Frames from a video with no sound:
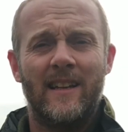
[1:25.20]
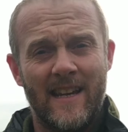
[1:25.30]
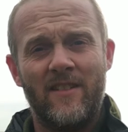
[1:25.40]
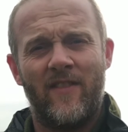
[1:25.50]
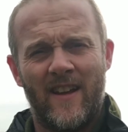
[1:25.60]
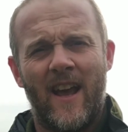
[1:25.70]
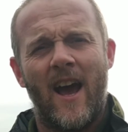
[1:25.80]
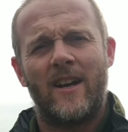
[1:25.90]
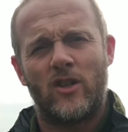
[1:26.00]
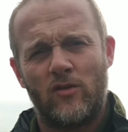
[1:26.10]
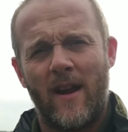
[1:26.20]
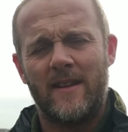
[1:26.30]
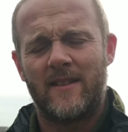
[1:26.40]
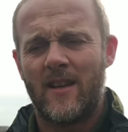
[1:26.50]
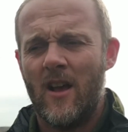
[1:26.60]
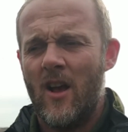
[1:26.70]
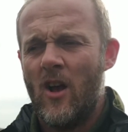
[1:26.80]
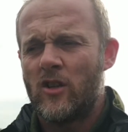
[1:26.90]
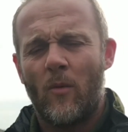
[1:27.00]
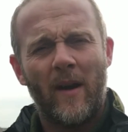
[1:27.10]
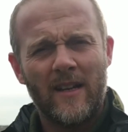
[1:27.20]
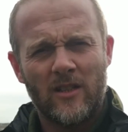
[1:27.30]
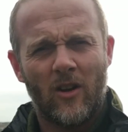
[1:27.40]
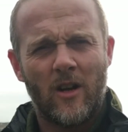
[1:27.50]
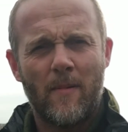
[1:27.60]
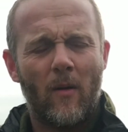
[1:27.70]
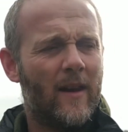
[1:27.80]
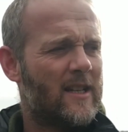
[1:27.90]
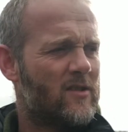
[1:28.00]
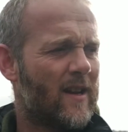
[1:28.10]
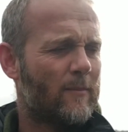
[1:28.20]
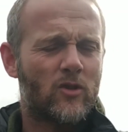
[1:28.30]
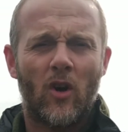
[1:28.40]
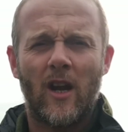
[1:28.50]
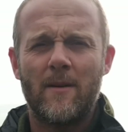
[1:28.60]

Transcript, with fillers: leaving a trace. So, when I talk about littering, I'm talking